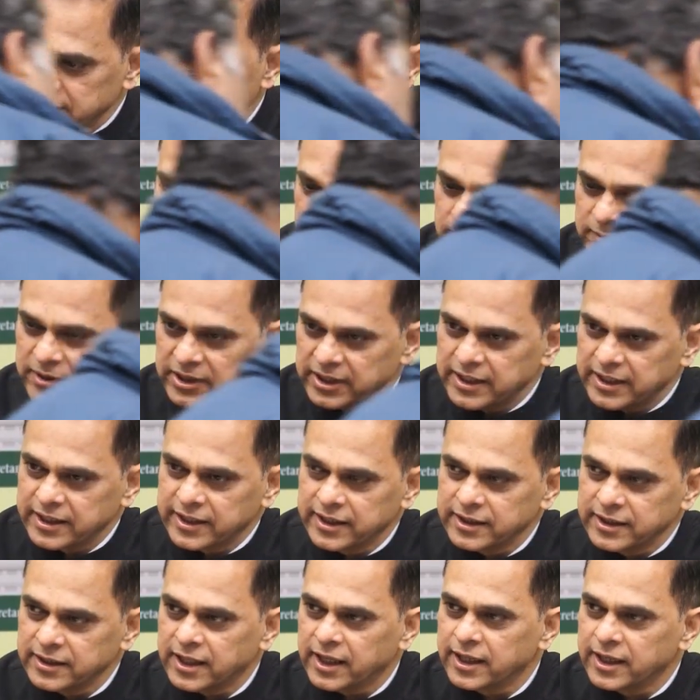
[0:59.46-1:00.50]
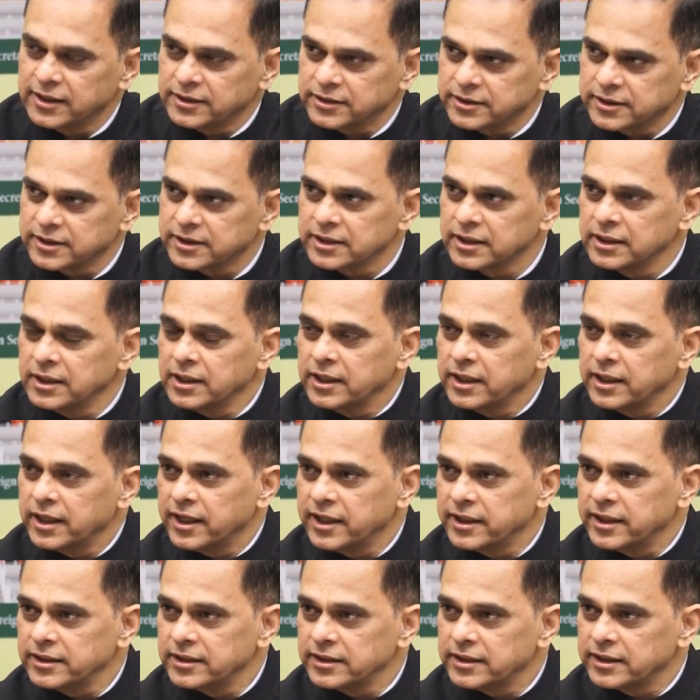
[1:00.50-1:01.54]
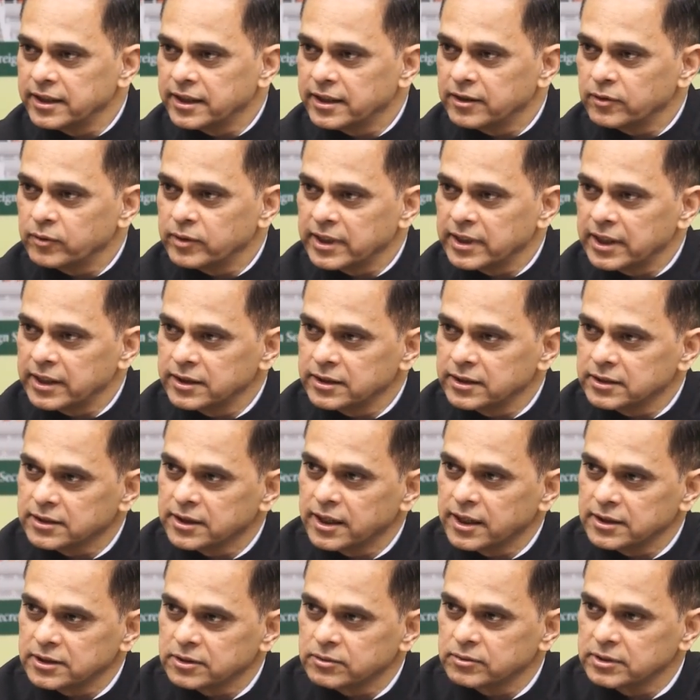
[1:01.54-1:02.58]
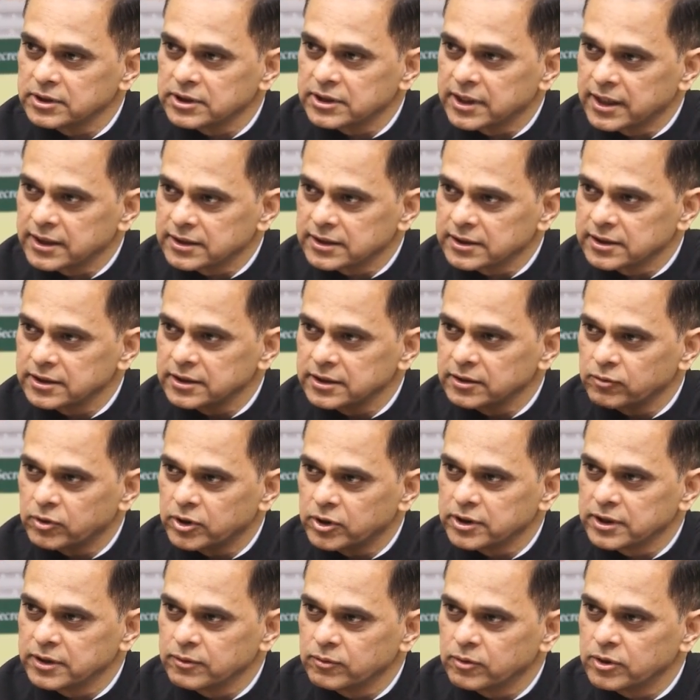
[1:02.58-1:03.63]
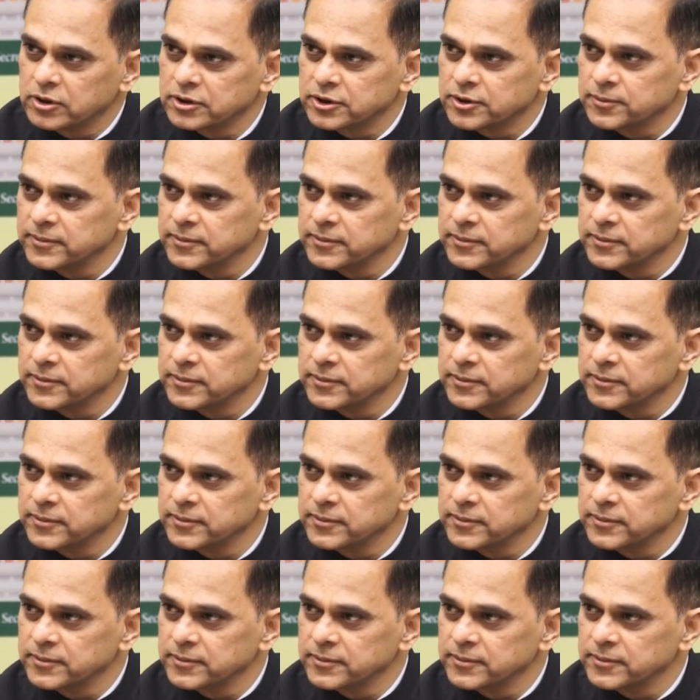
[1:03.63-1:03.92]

economy had enhanced. And when I discussed with Shastri ji what he wants